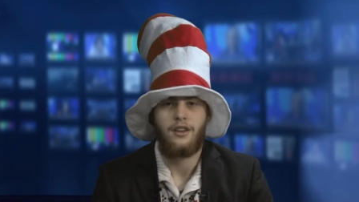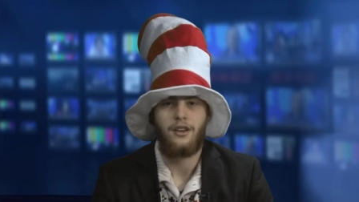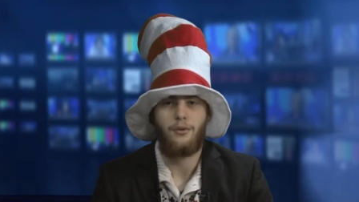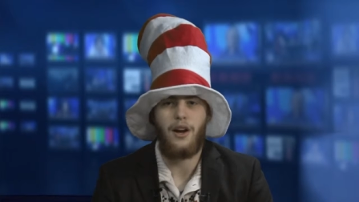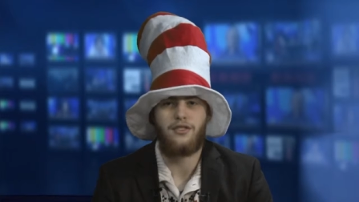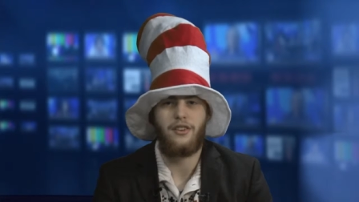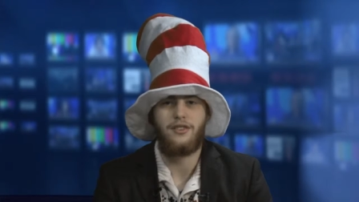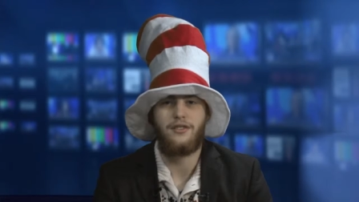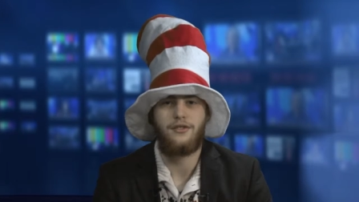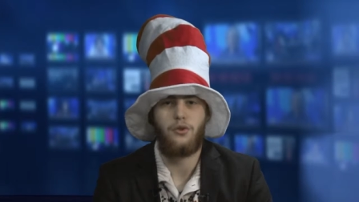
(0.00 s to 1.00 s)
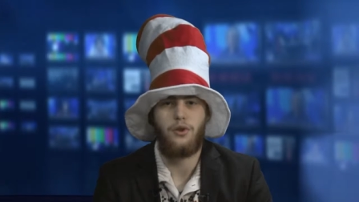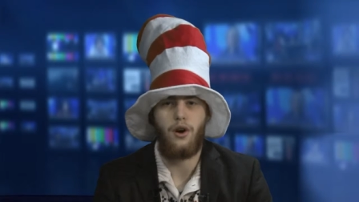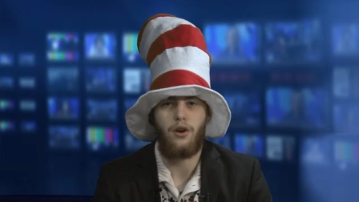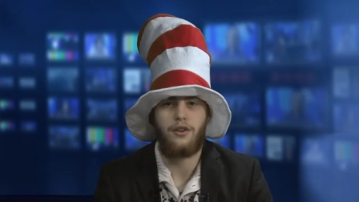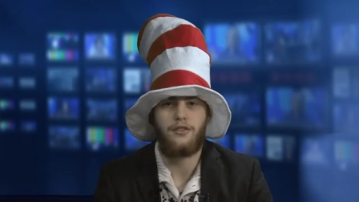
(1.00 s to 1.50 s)
Congratulations to the
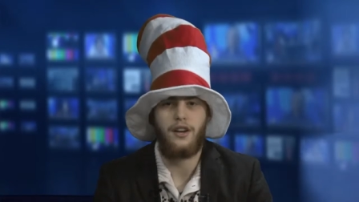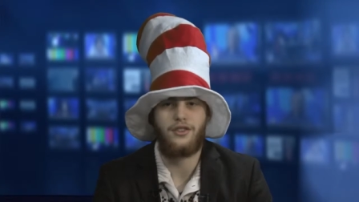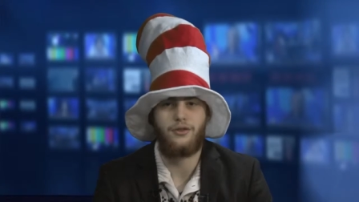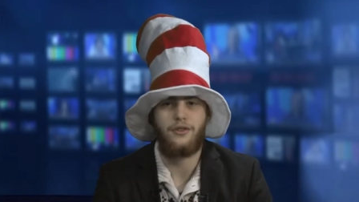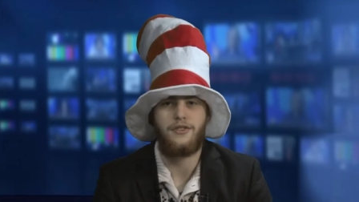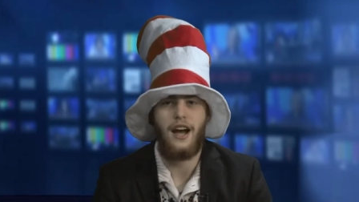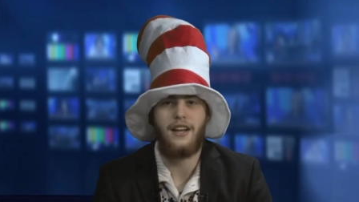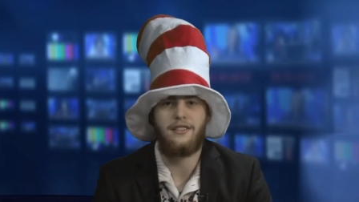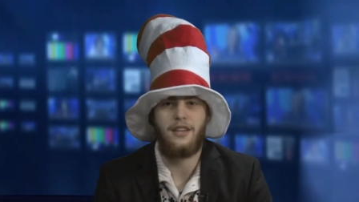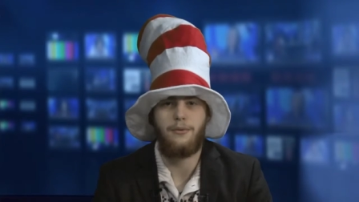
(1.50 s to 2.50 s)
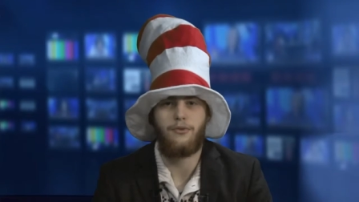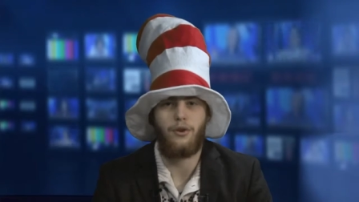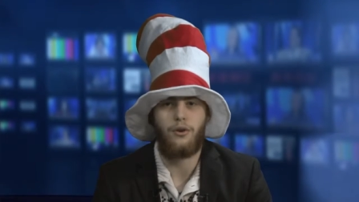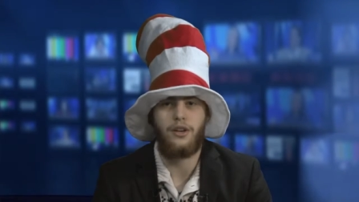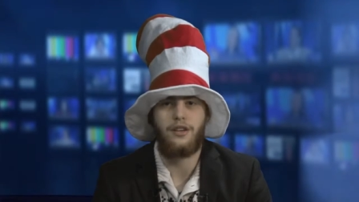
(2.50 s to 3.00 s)
architecture design team for
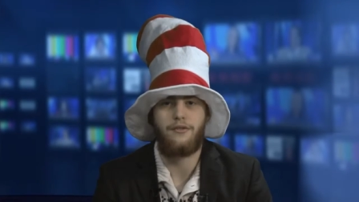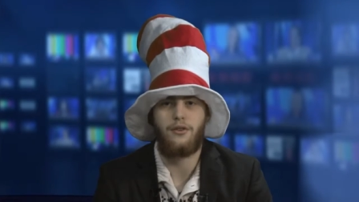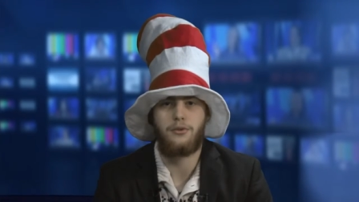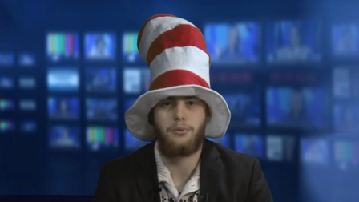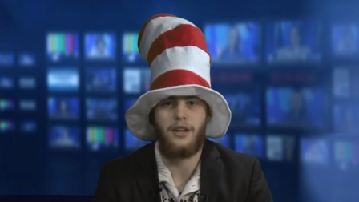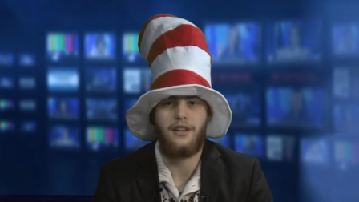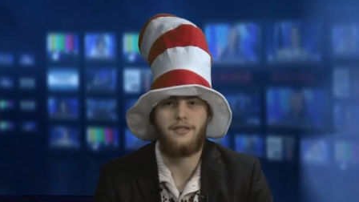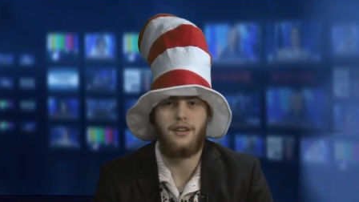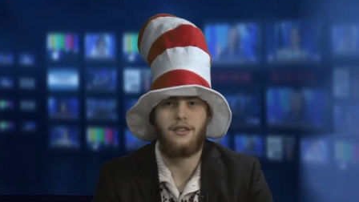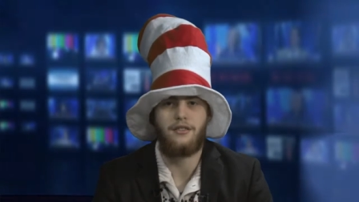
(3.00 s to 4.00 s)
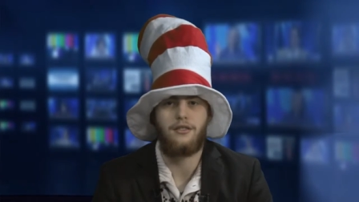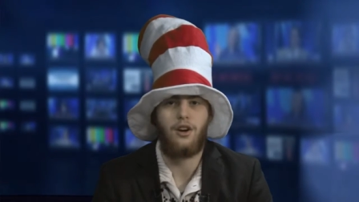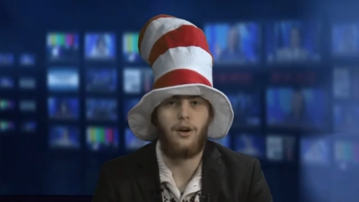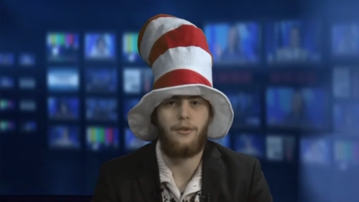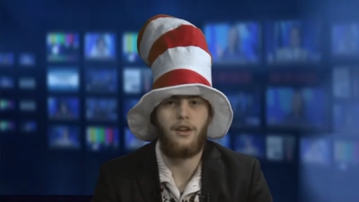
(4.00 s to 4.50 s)
earning first place in,
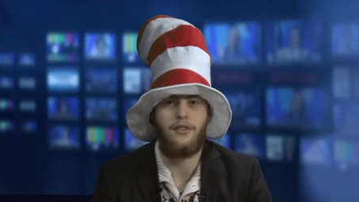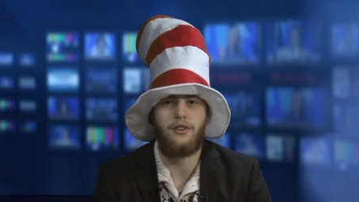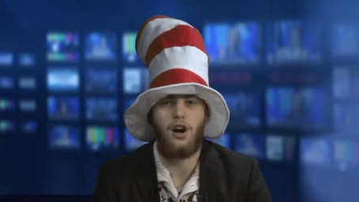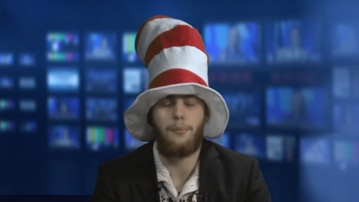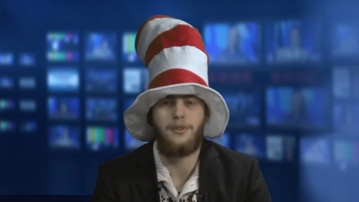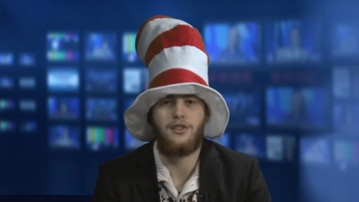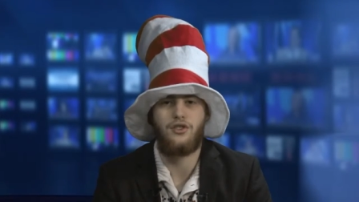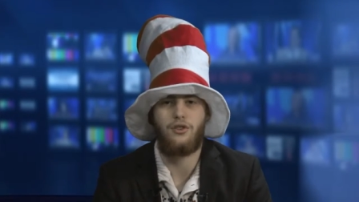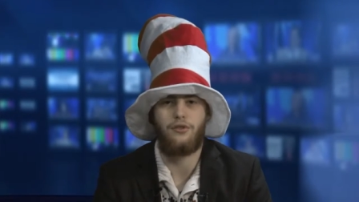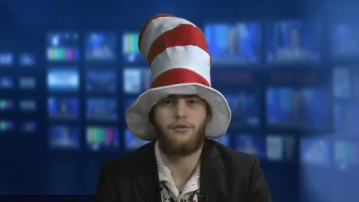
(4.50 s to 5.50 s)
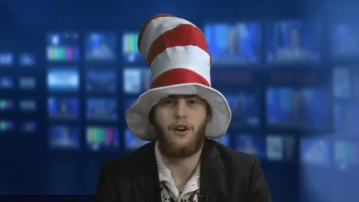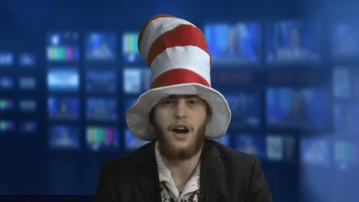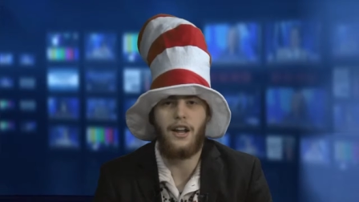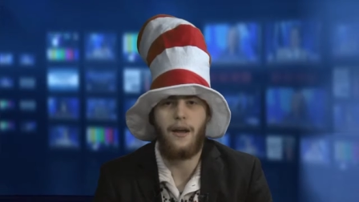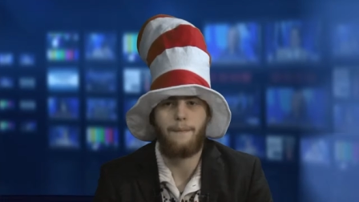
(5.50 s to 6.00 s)
in the competition on
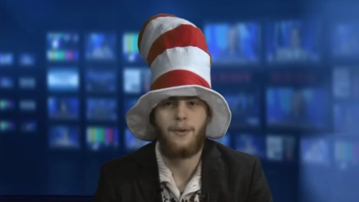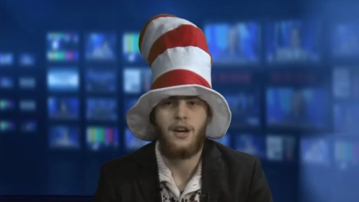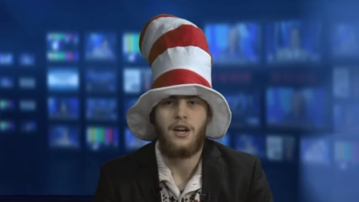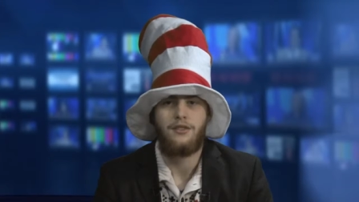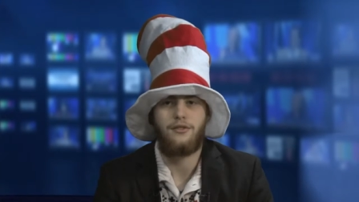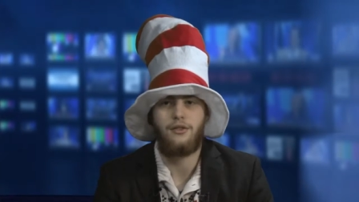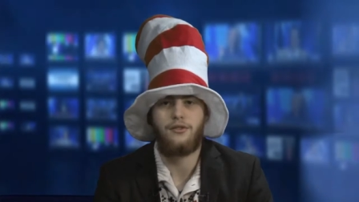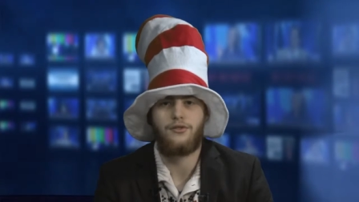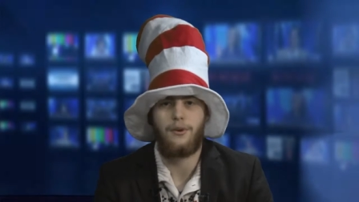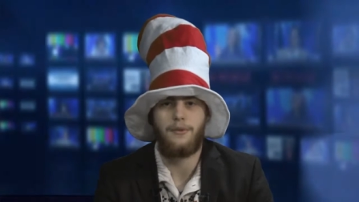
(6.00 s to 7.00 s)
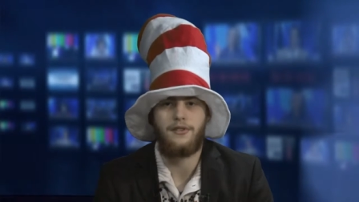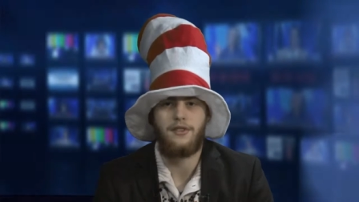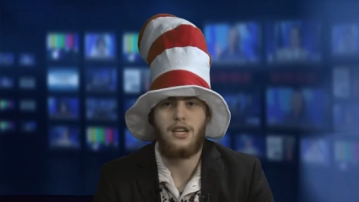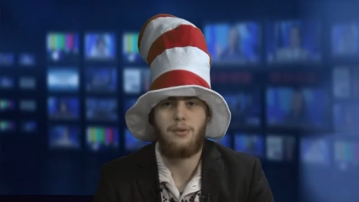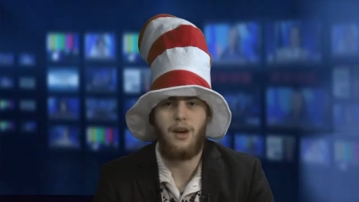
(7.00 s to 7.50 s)
Friday. Students from this
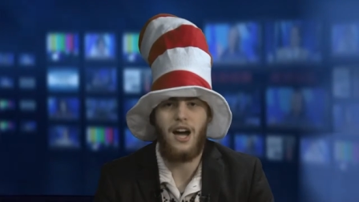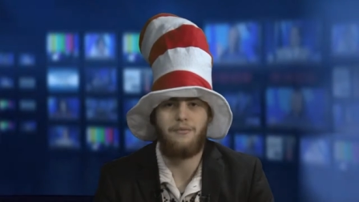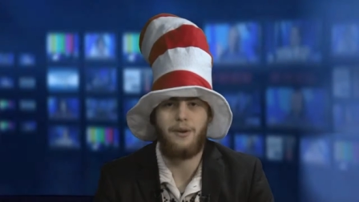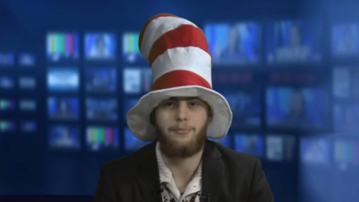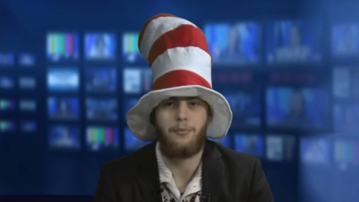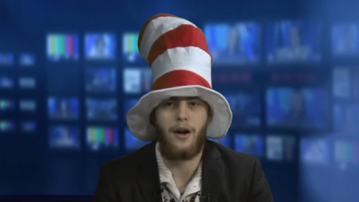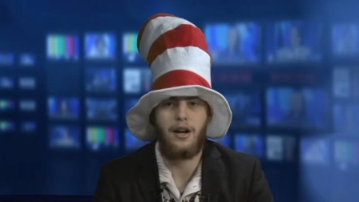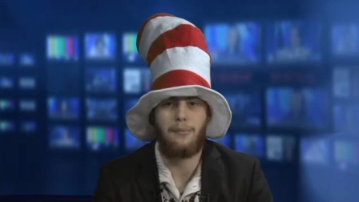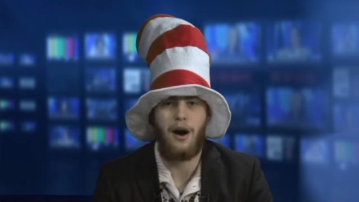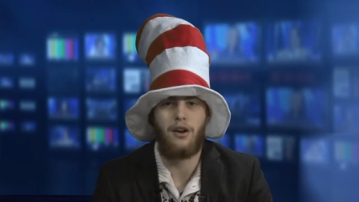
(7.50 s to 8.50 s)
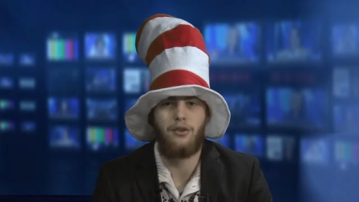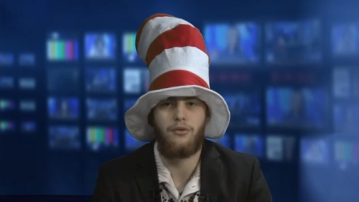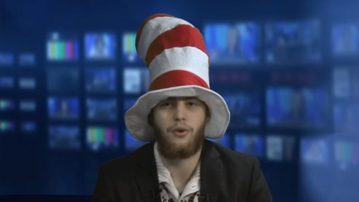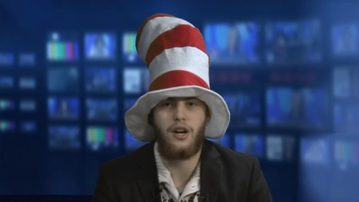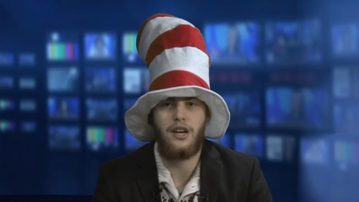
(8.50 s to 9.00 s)
team have been preparing a model
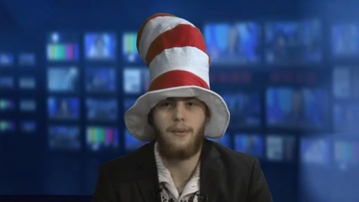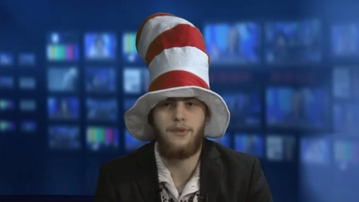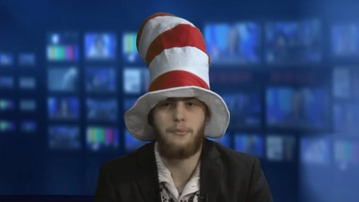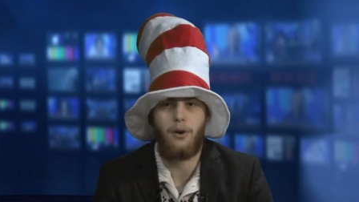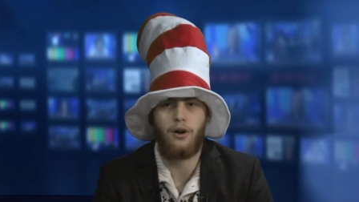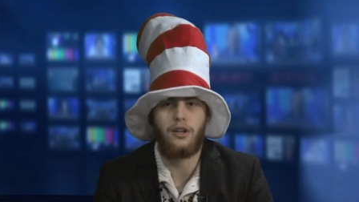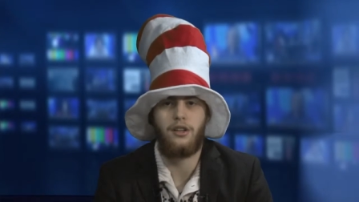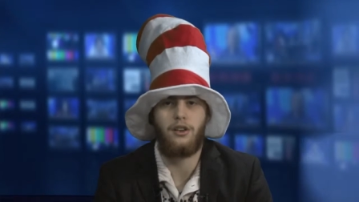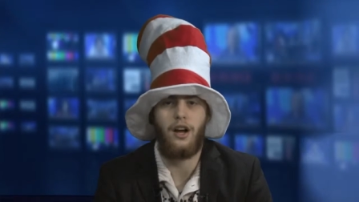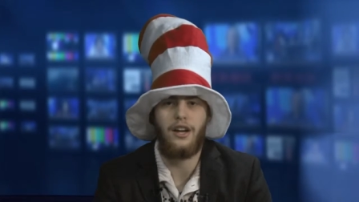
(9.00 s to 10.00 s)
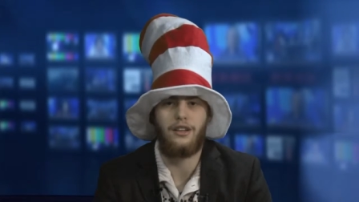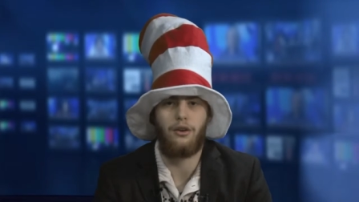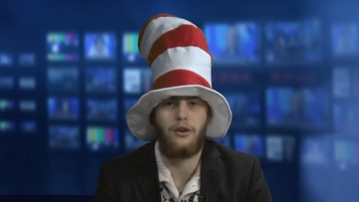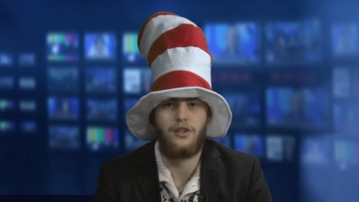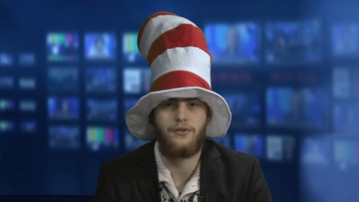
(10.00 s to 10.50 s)
for an empty parking lot in
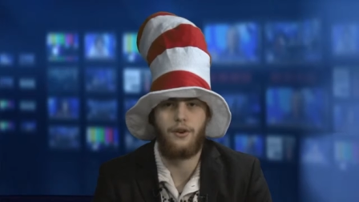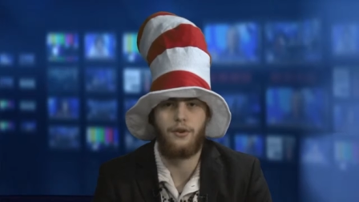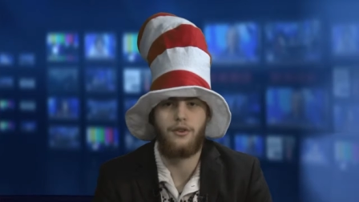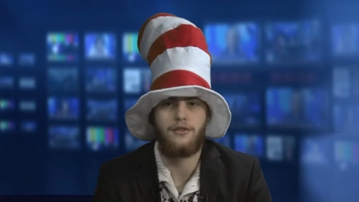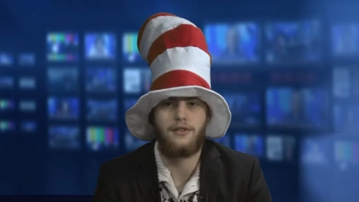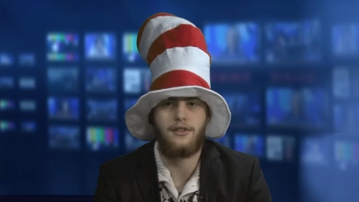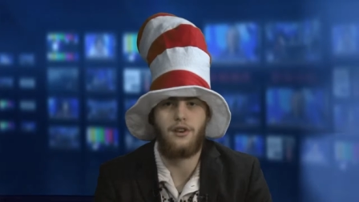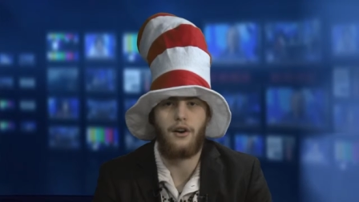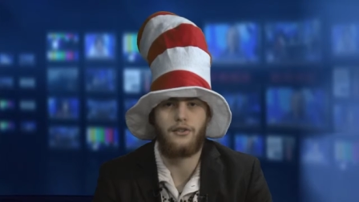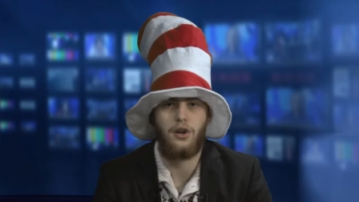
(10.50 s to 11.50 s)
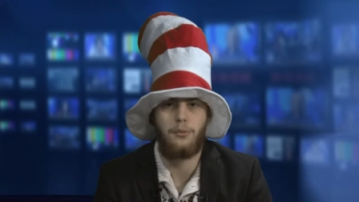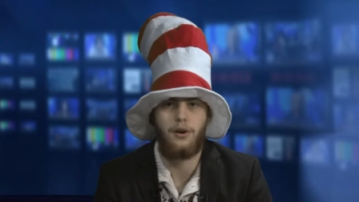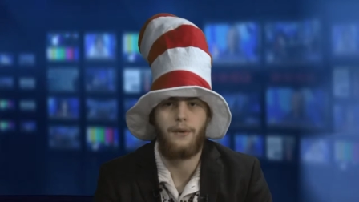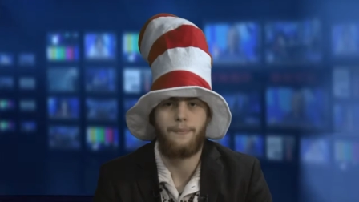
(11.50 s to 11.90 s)
Lawrenceville since October.